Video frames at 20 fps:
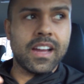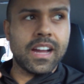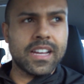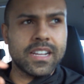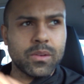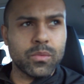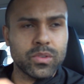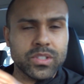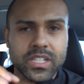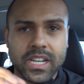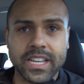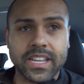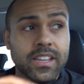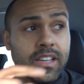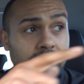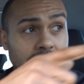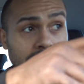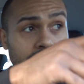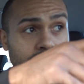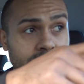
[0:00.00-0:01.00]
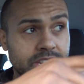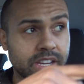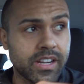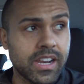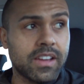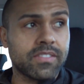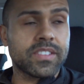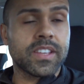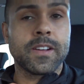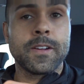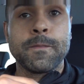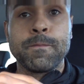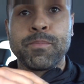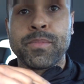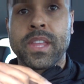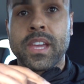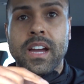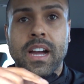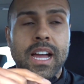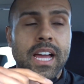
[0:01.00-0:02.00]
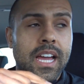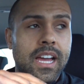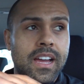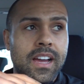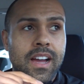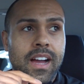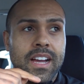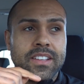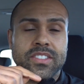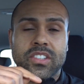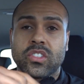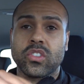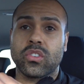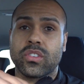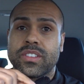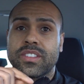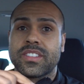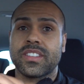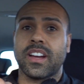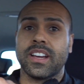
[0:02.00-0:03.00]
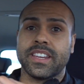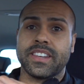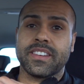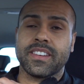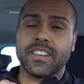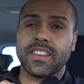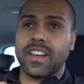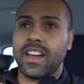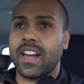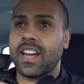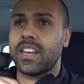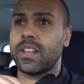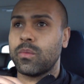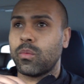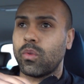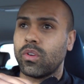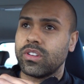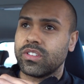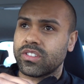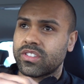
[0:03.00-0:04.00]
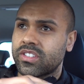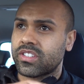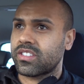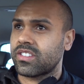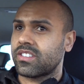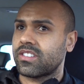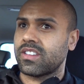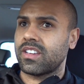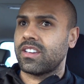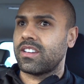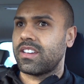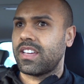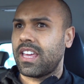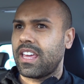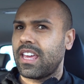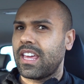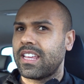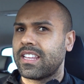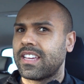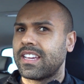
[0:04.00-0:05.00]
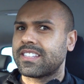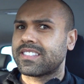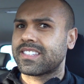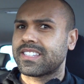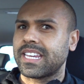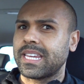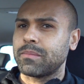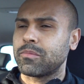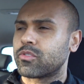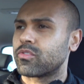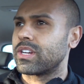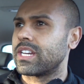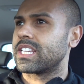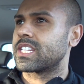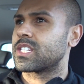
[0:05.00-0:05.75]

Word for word: and it was like uh, right here left uh, as a sort of site, and it was it, it, seemed really